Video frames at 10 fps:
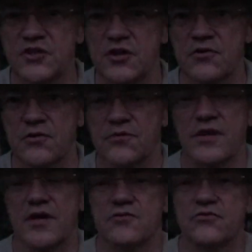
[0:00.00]
darker out
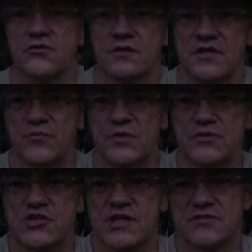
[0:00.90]
now, so it'll give me a
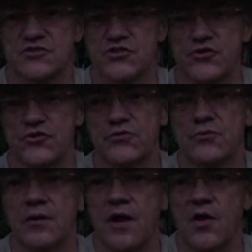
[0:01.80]
chance to show you
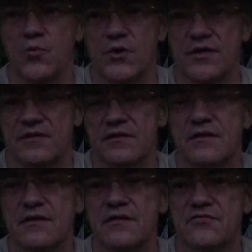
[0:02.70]
how bright
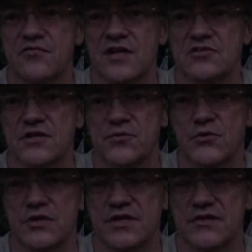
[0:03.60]
this flashlight
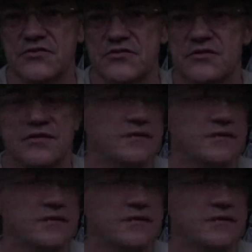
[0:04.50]
really is.